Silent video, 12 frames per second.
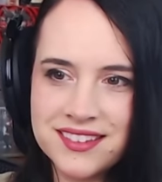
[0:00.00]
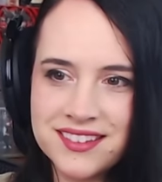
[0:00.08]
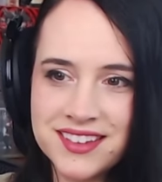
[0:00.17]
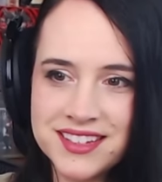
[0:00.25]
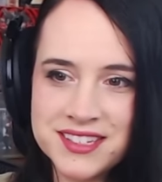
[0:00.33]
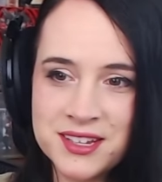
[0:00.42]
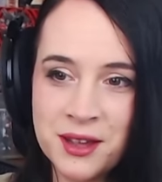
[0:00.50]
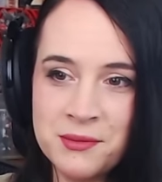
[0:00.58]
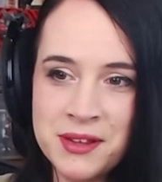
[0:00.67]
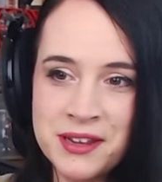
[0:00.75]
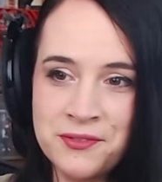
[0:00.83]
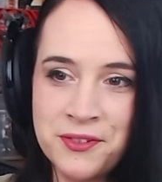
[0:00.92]
It's
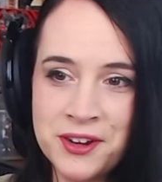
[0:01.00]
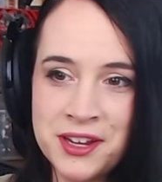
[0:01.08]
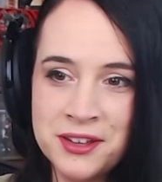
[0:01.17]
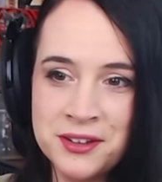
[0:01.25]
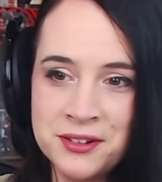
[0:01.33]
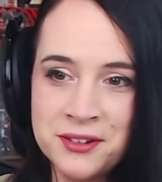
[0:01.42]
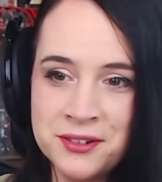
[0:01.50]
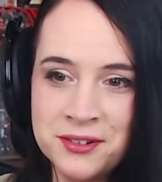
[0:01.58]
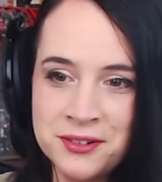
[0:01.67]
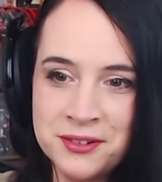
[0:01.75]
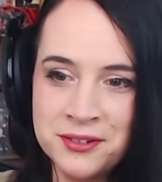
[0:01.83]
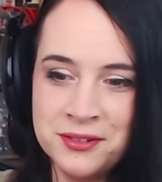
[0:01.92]
coming for
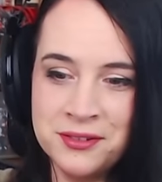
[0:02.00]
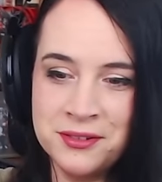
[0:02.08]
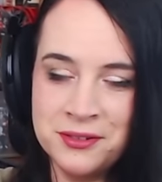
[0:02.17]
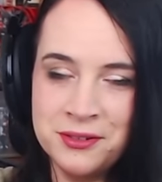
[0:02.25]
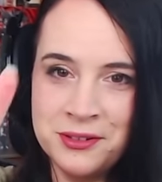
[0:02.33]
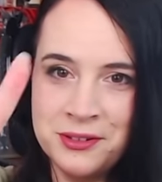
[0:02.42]
you!